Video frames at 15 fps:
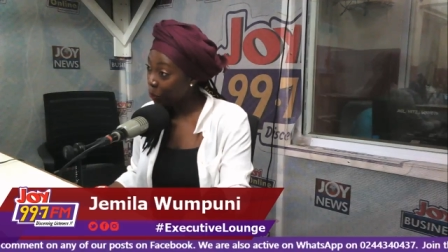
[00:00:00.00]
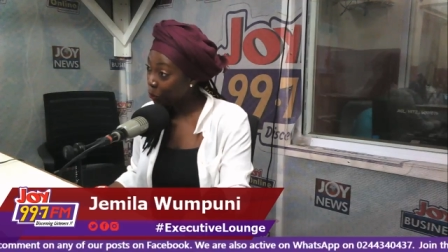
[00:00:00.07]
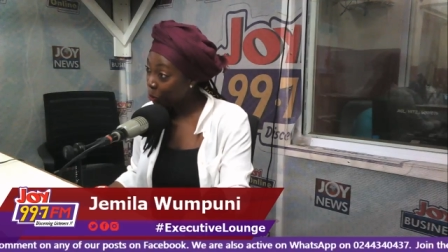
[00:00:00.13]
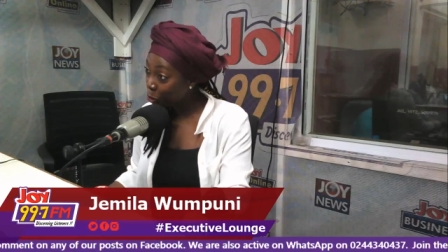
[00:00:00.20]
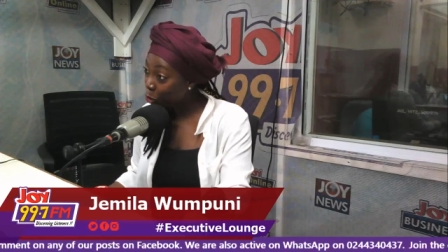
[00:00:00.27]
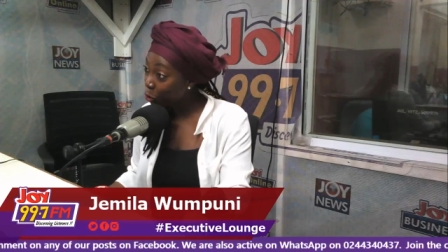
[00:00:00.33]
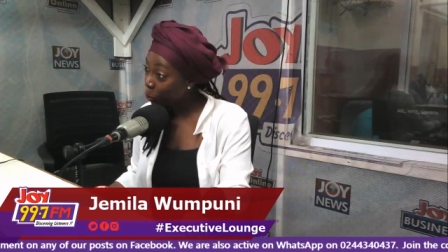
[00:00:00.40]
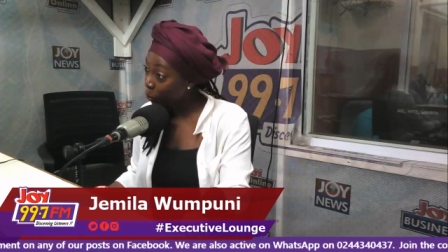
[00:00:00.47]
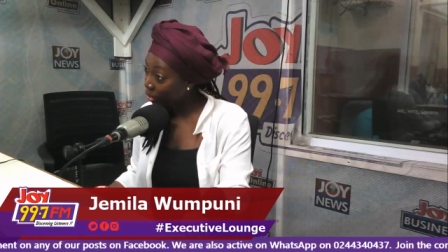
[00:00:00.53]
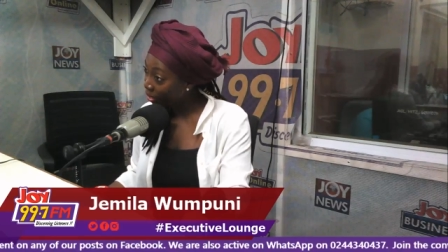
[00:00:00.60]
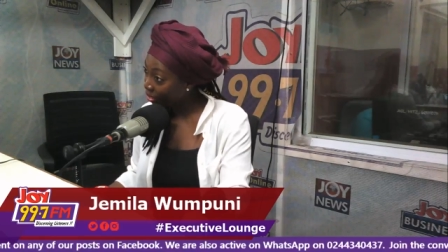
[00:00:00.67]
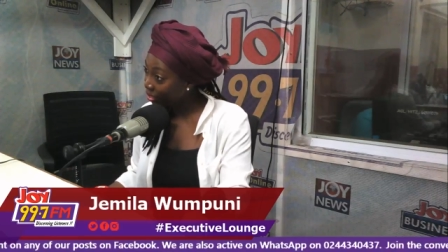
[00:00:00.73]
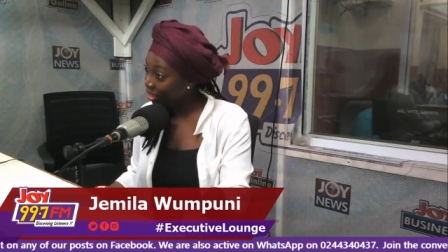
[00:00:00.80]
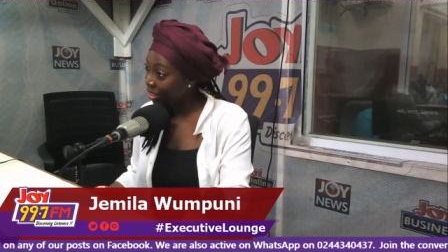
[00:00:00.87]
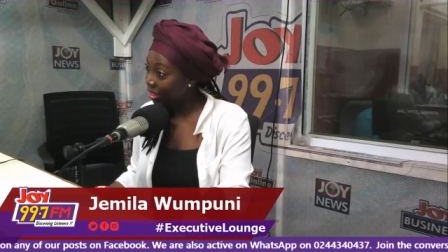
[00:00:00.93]
Would you
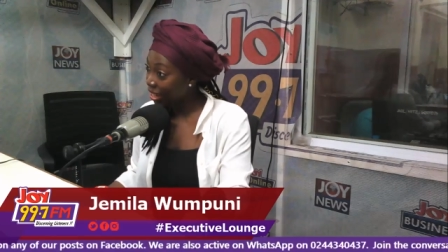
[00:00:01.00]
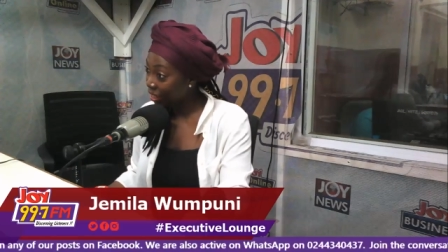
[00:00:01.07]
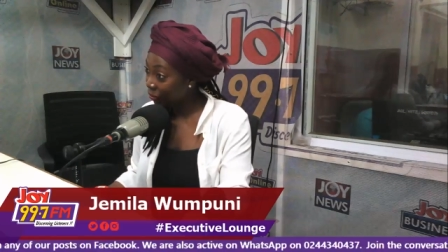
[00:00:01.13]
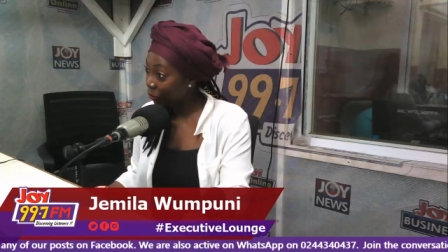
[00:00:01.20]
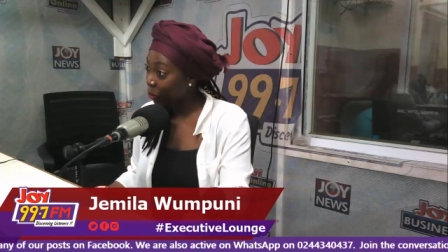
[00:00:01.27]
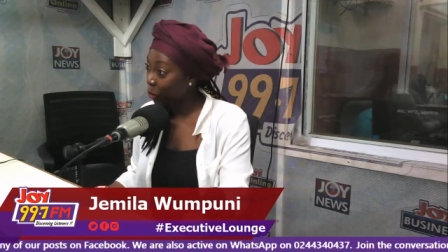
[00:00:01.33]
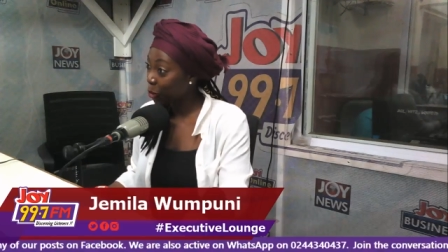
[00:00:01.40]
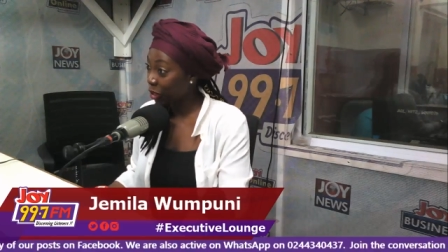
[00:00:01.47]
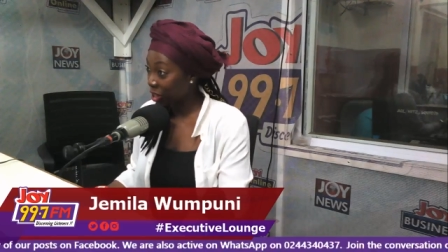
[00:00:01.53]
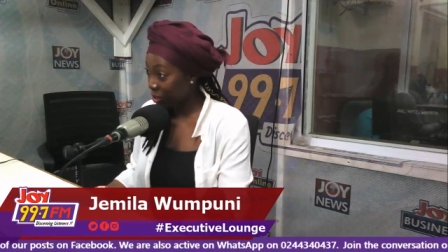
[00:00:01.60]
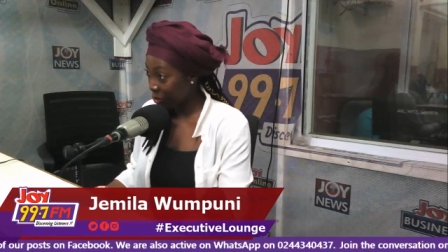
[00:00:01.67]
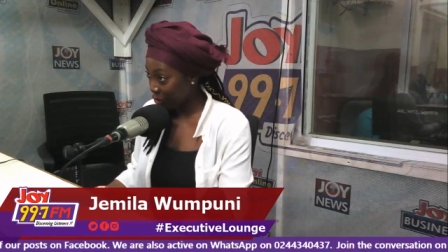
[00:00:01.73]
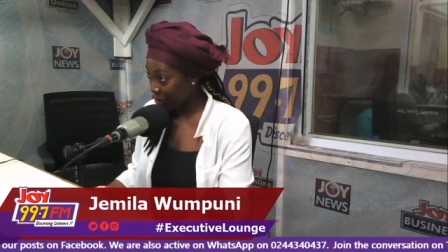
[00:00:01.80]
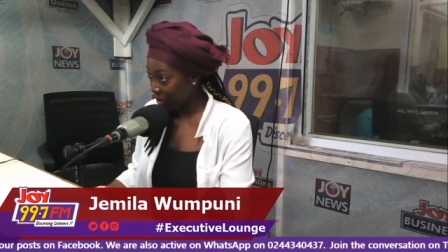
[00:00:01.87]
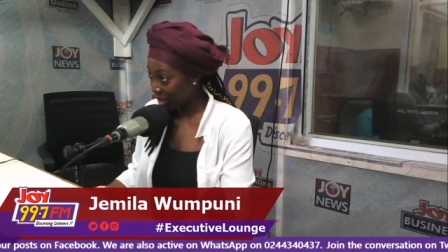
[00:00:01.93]
willingly die for your
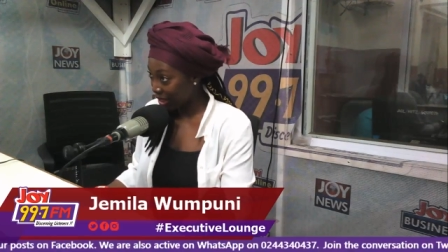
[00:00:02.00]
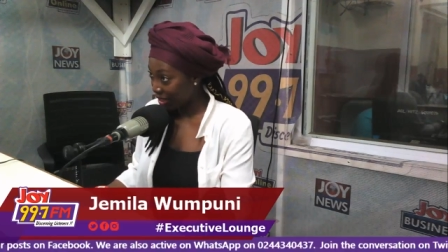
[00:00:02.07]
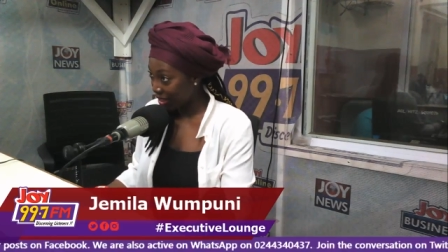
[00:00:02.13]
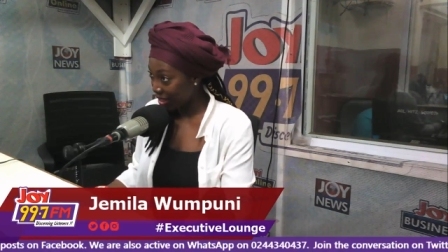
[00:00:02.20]
country?